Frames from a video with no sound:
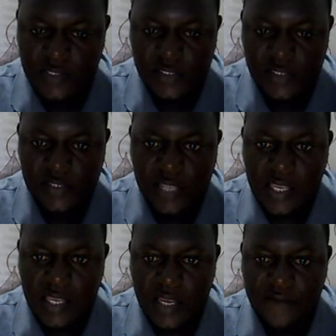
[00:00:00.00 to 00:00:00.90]
since I
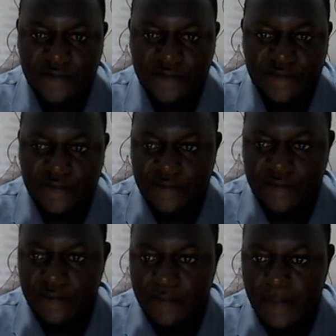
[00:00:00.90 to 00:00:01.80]
have
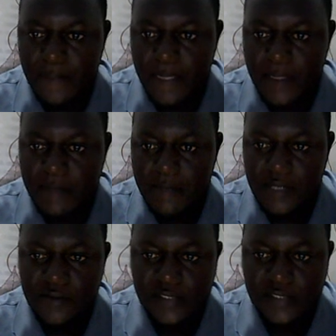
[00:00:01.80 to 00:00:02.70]
my
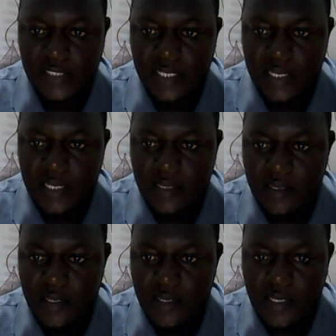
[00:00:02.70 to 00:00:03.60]
notes here,
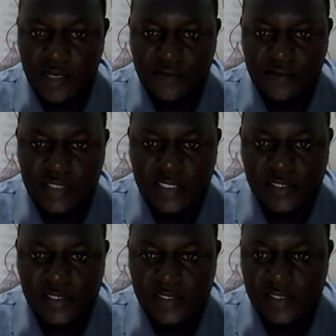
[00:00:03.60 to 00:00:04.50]
I'll
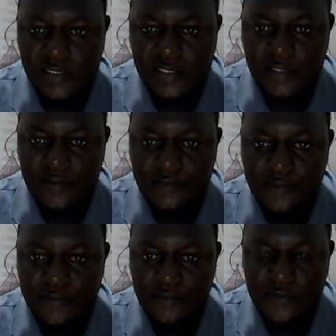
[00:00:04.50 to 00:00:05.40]
just
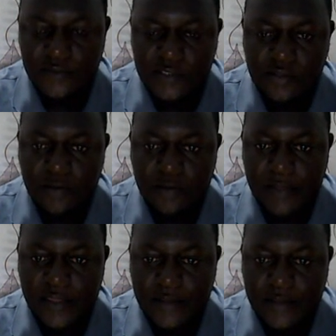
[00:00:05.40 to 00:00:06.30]
copy
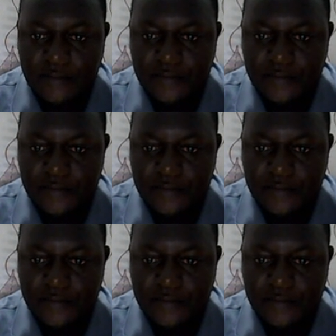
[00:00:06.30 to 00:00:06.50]
them